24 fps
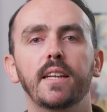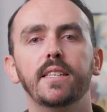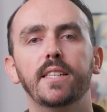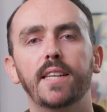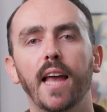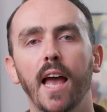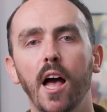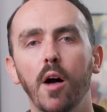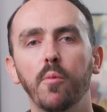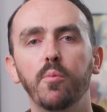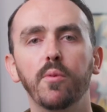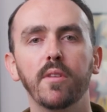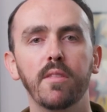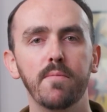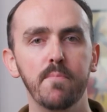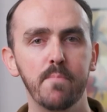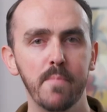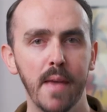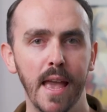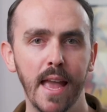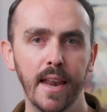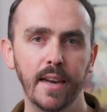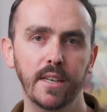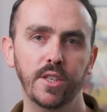To help with
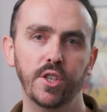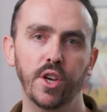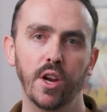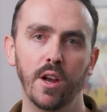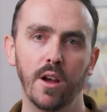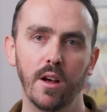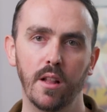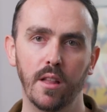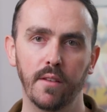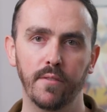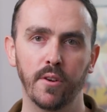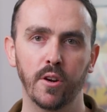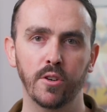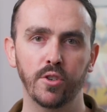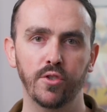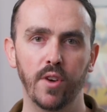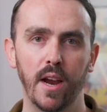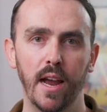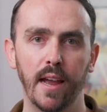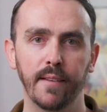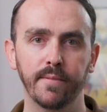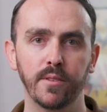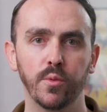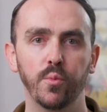managing all of our
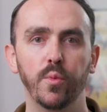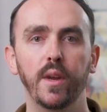drives,